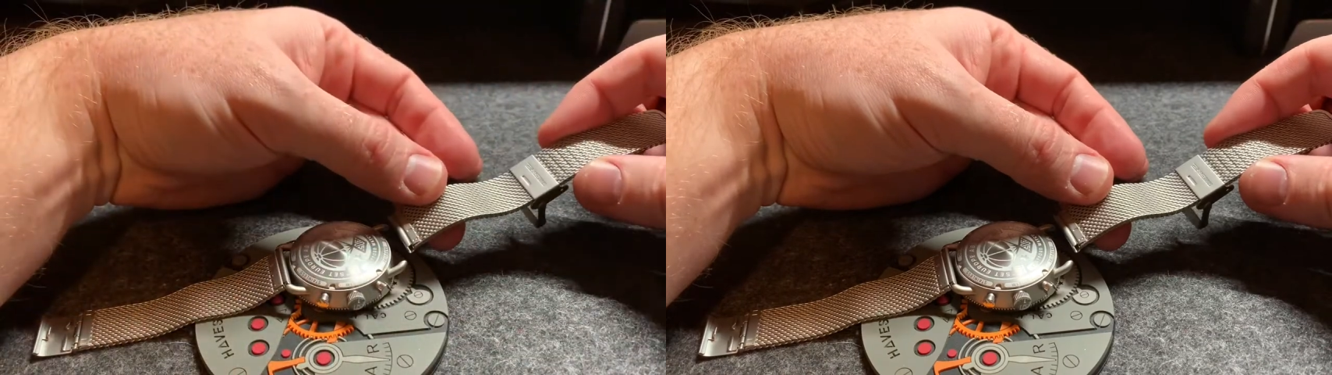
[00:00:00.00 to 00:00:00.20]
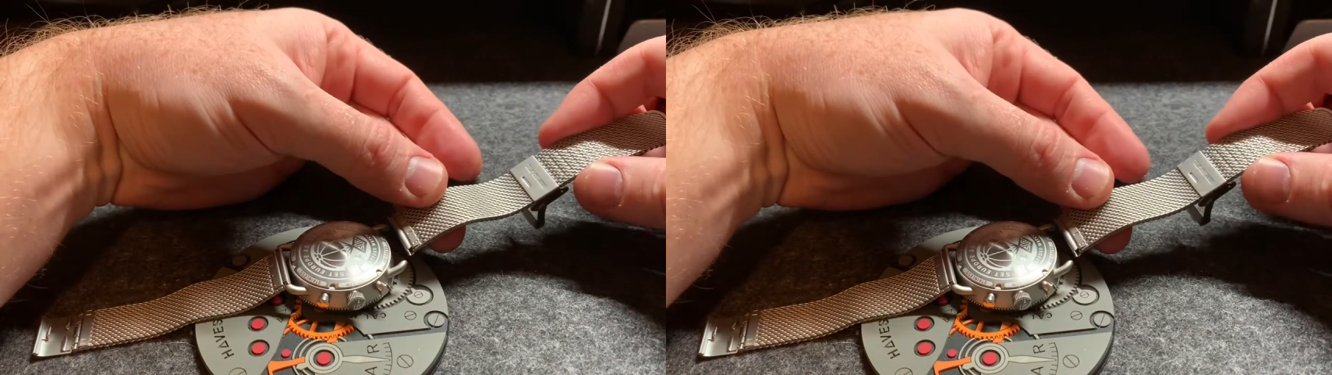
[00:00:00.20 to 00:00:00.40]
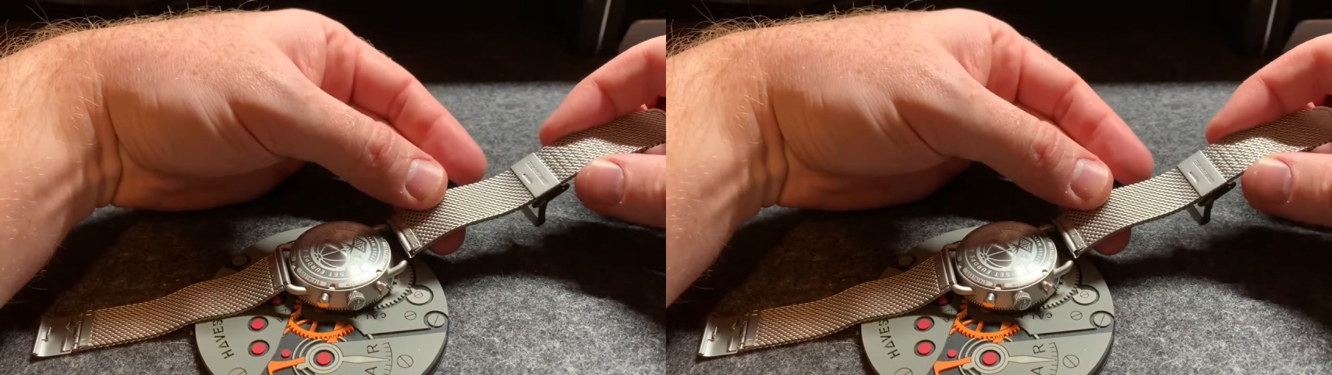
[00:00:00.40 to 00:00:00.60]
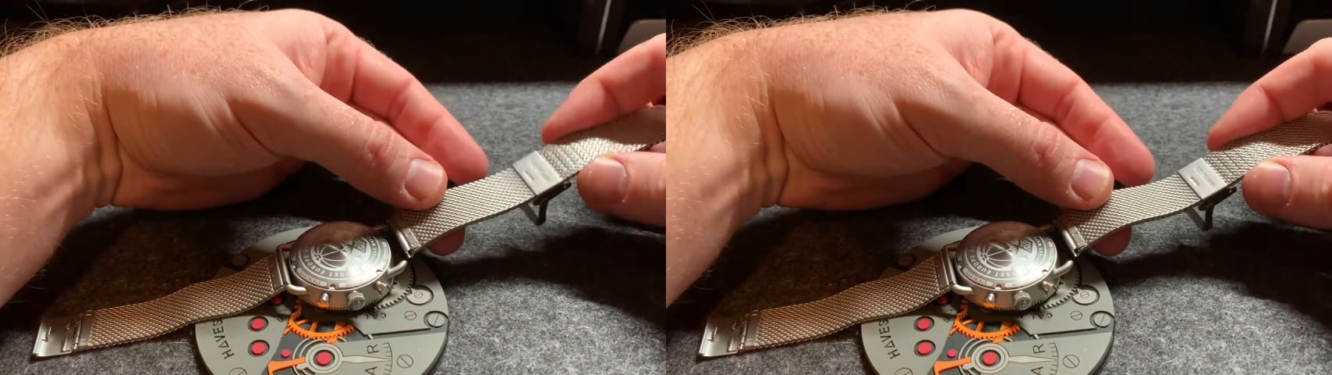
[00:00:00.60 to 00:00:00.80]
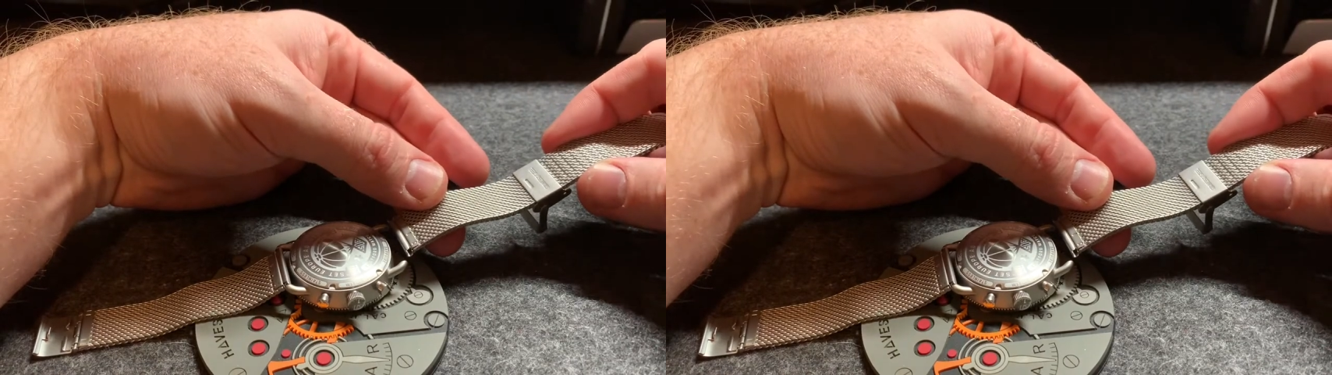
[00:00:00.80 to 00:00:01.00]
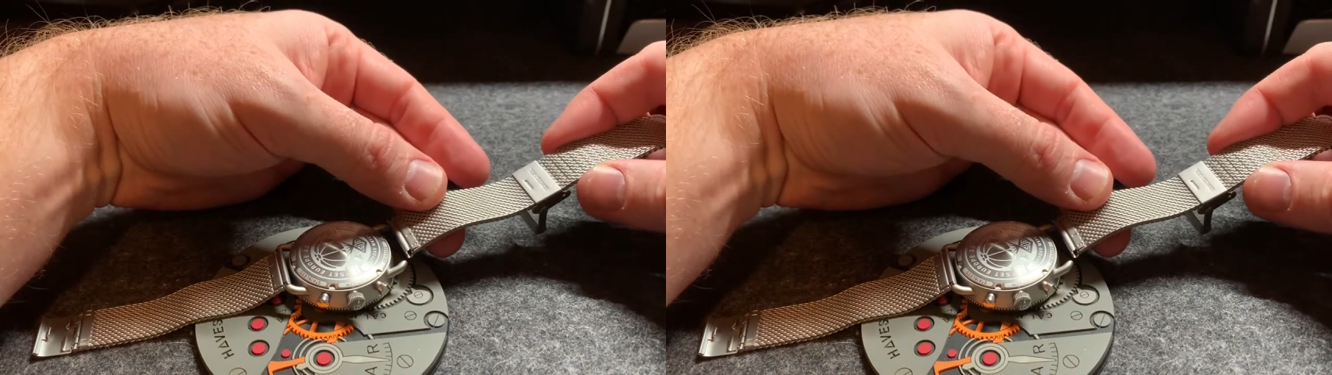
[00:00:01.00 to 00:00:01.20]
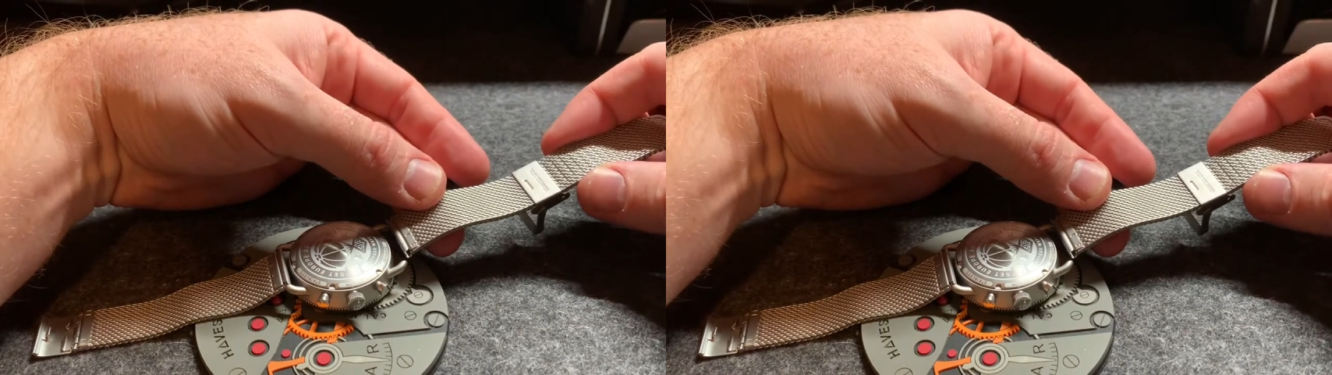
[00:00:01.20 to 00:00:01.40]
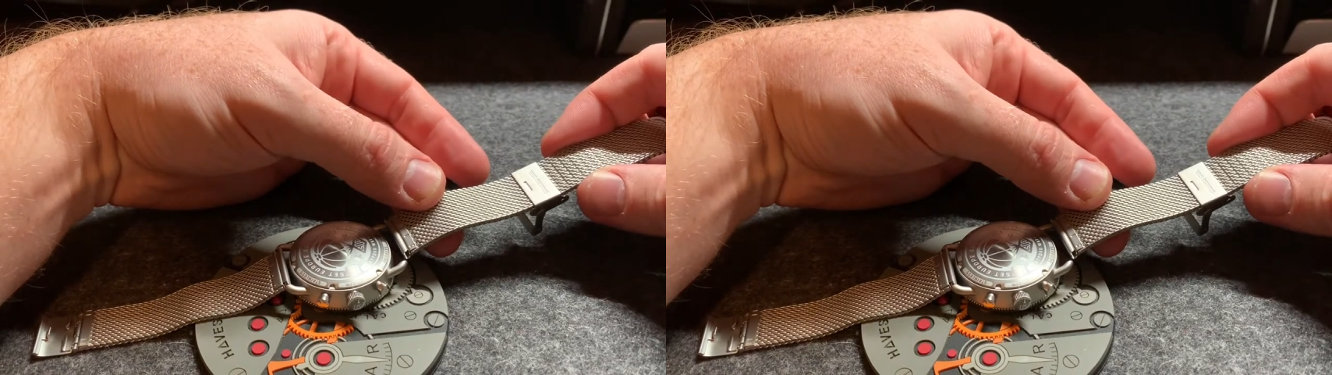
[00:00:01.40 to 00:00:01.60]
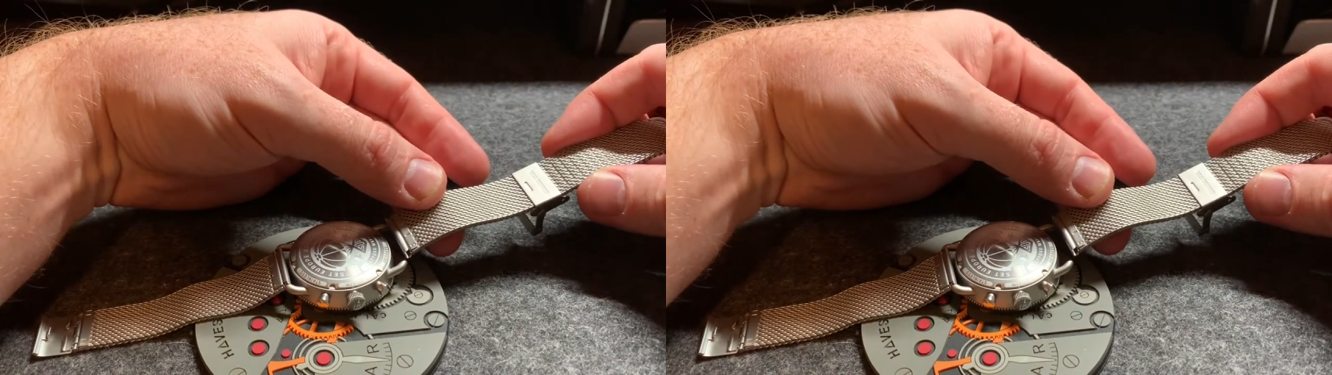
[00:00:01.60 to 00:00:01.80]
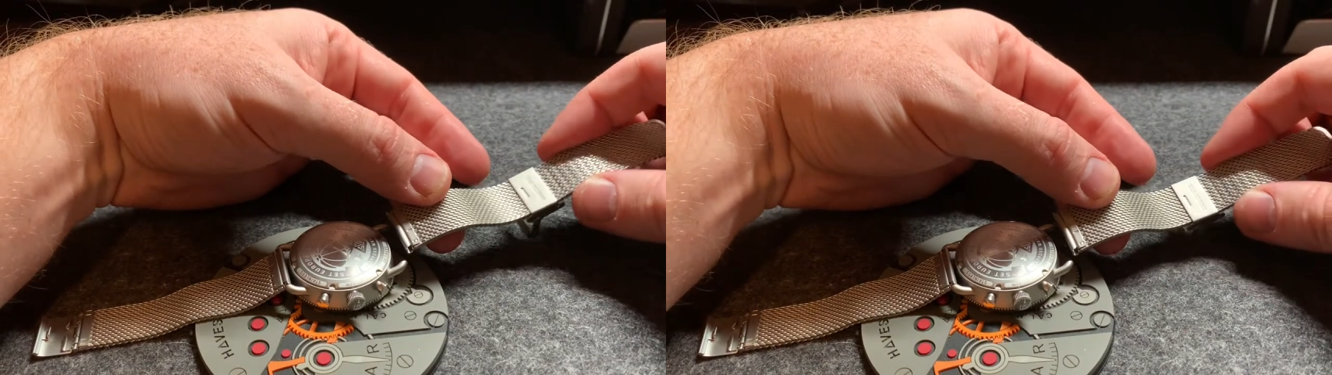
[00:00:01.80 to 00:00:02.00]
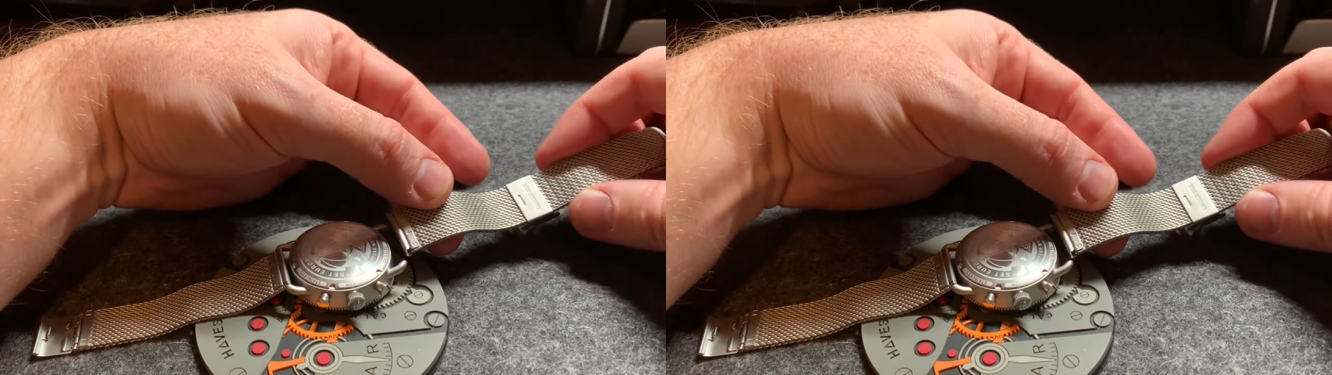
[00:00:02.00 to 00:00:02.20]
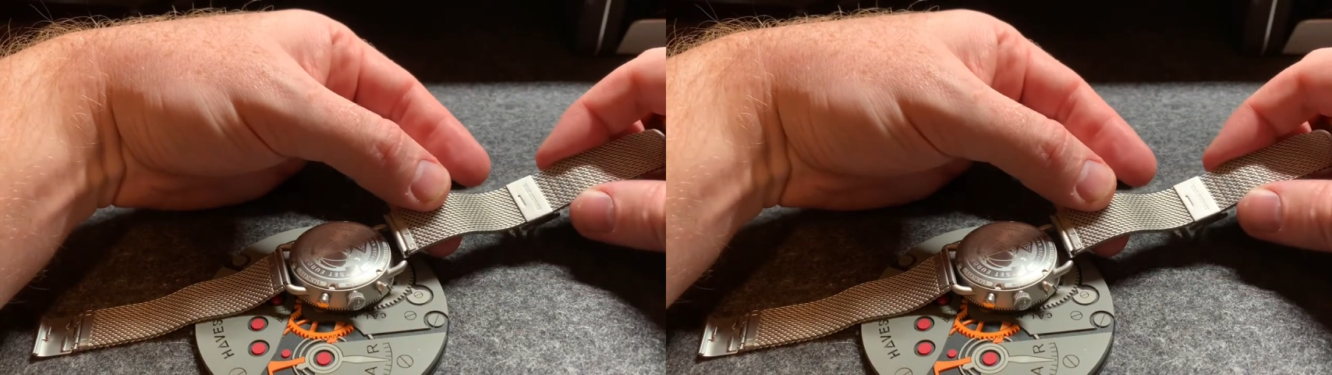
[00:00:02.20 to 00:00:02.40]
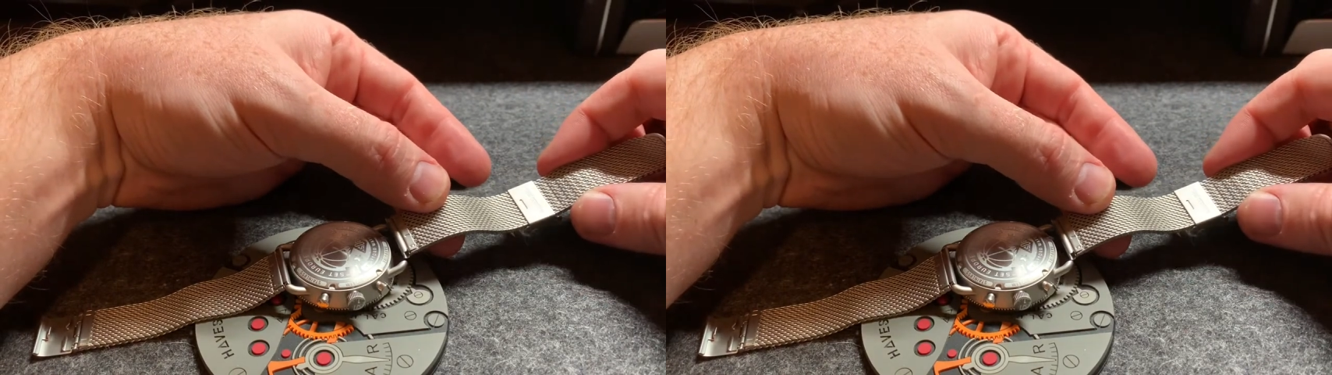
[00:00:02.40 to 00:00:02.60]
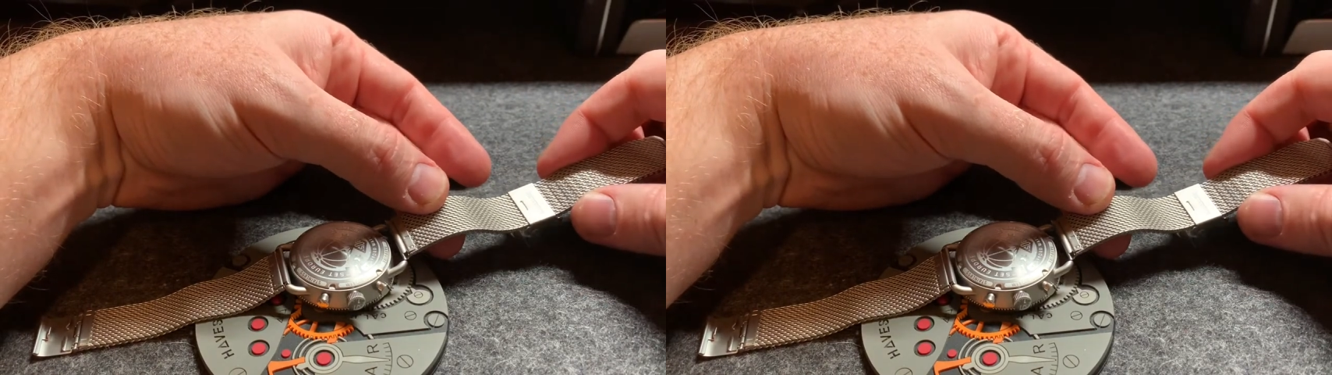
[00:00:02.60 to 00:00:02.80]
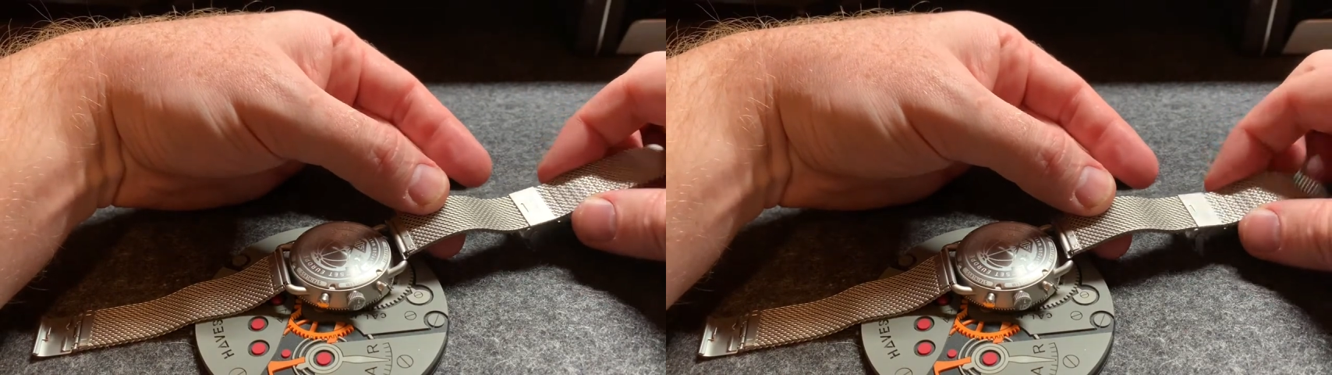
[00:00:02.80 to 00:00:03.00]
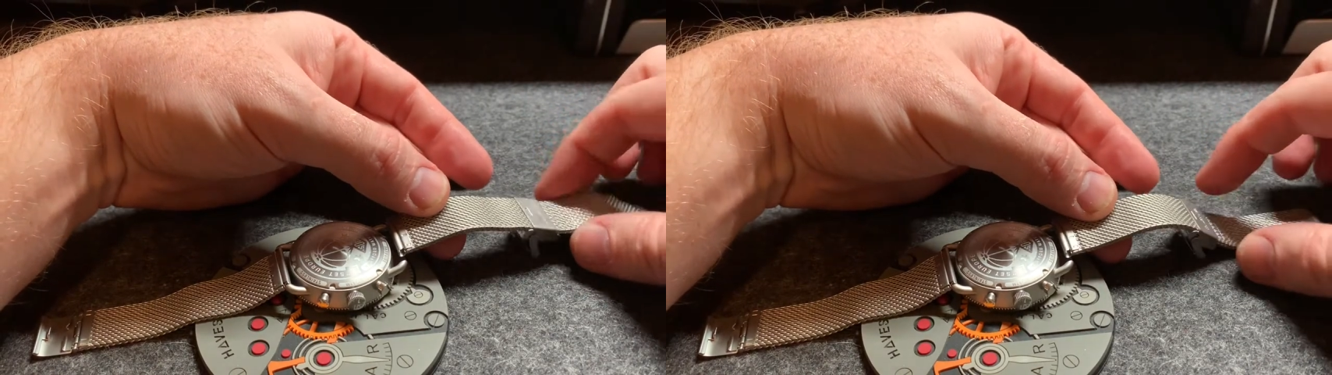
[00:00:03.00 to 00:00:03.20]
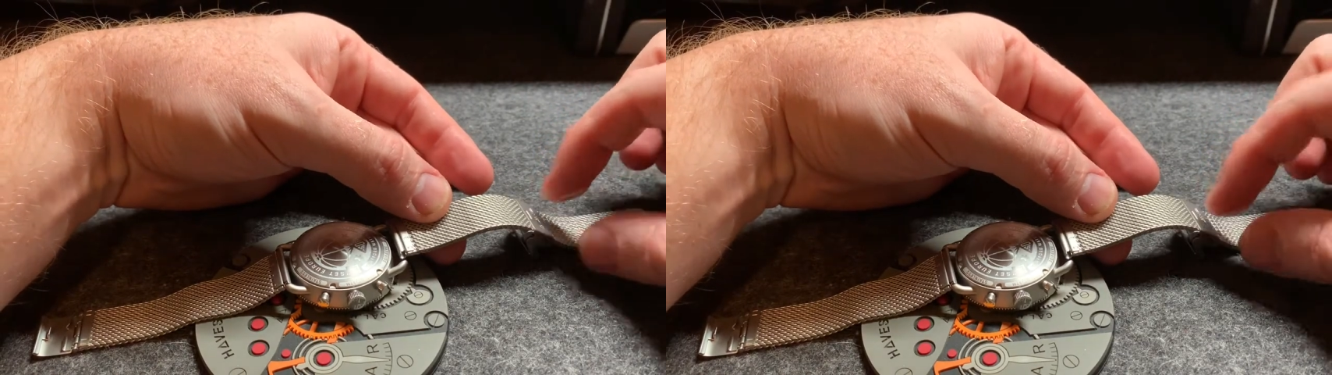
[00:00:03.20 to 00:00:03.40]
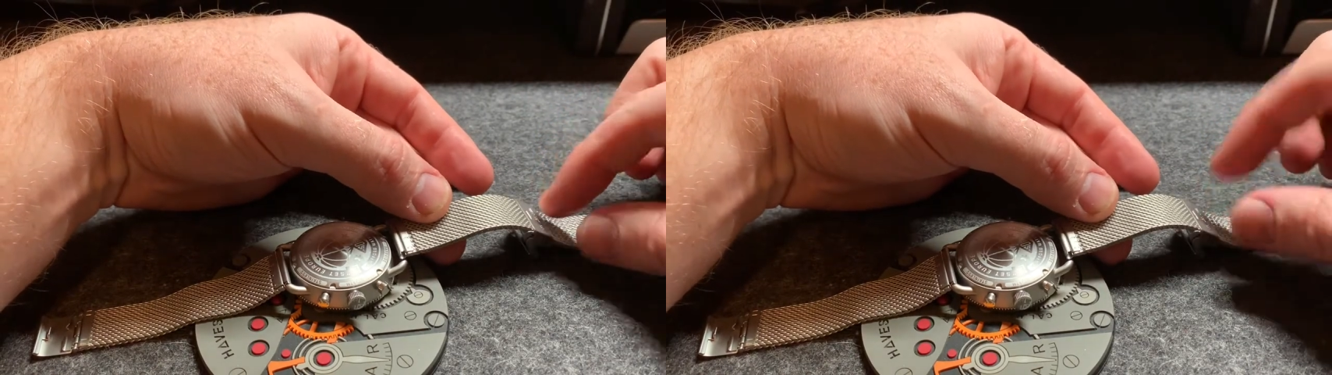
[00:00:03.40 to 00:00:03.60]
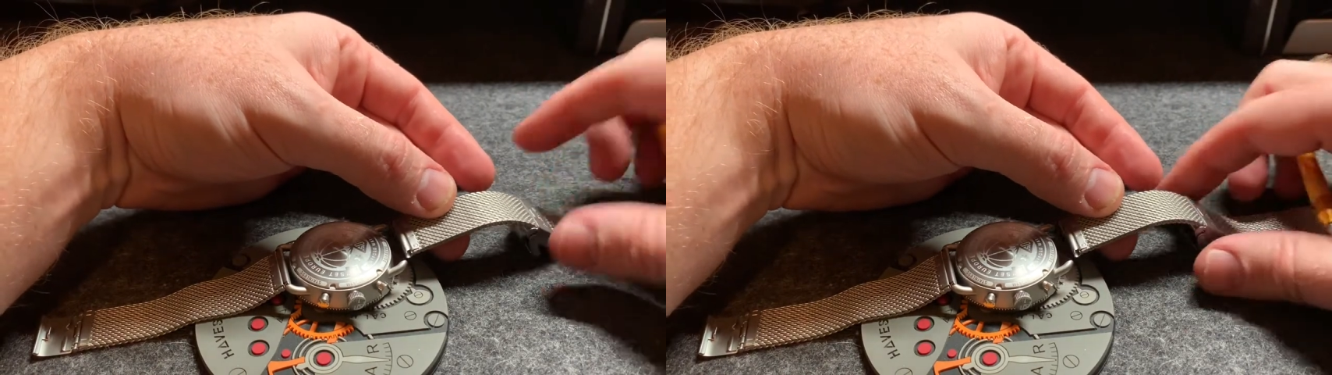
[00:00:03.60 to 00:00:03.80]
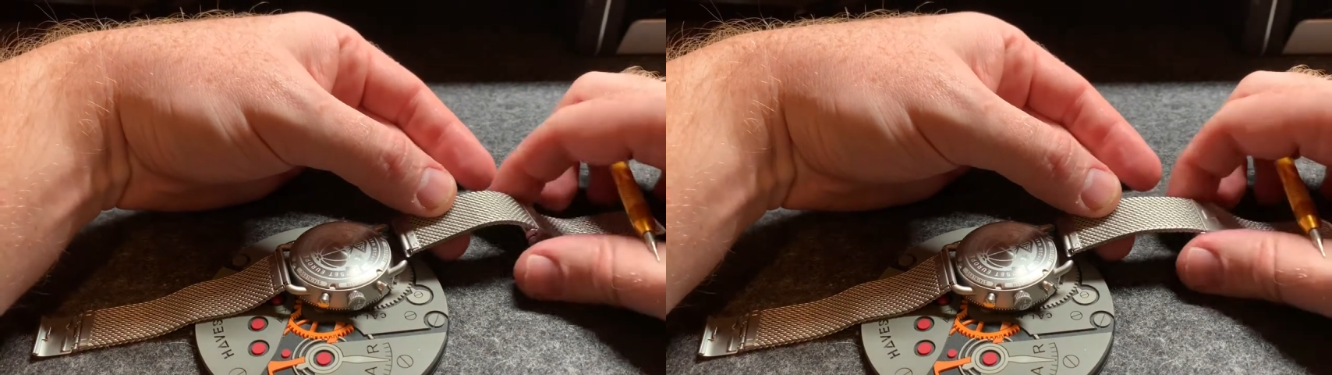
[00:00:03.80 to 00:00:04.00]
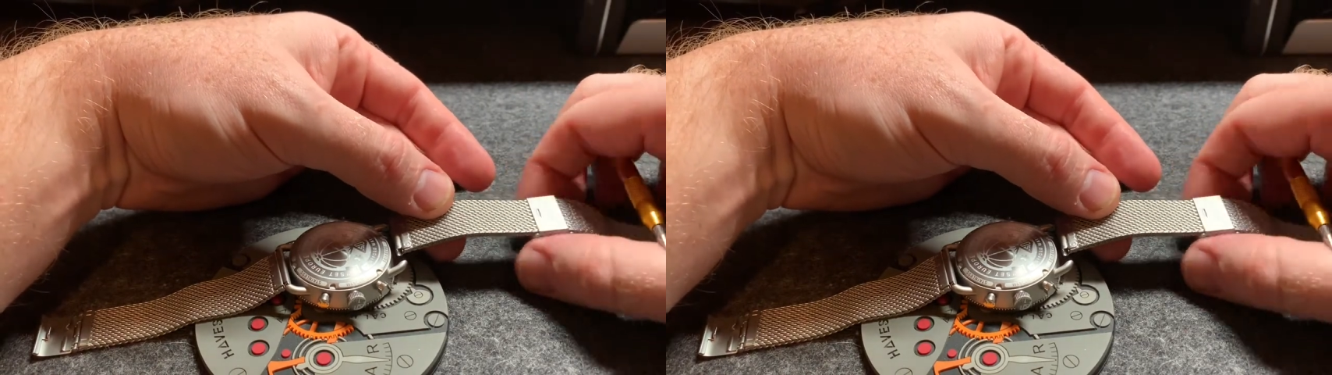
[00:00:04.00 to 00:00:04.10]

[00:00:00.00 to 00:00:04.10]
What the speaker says: [unreadable: no face in view]